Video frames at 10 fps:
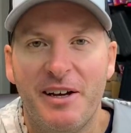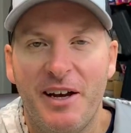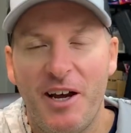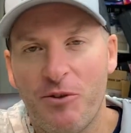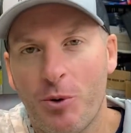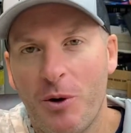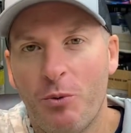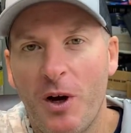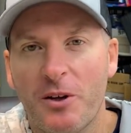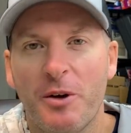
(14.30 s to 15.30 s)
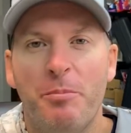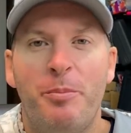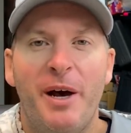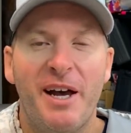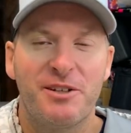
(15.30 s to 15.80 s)
Hey everyone, welcome
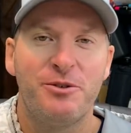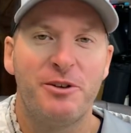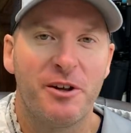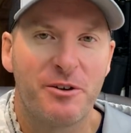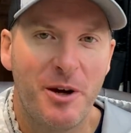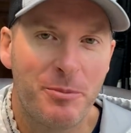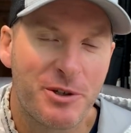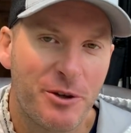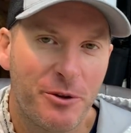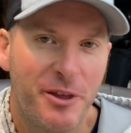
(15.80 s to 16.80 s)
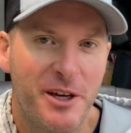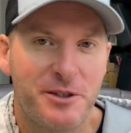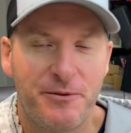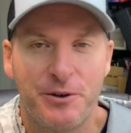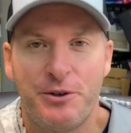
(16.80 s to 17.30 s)
back to another episode. Thanks
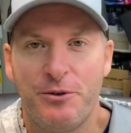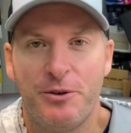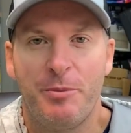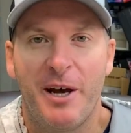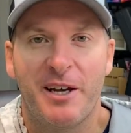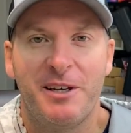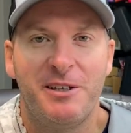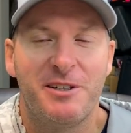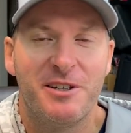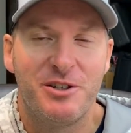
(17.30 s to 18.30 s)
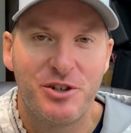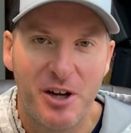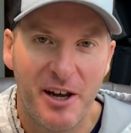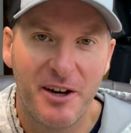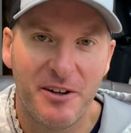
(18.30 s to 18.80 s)
for tuning back into the
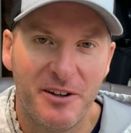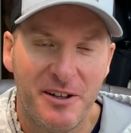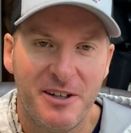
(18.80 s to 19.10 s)
channel.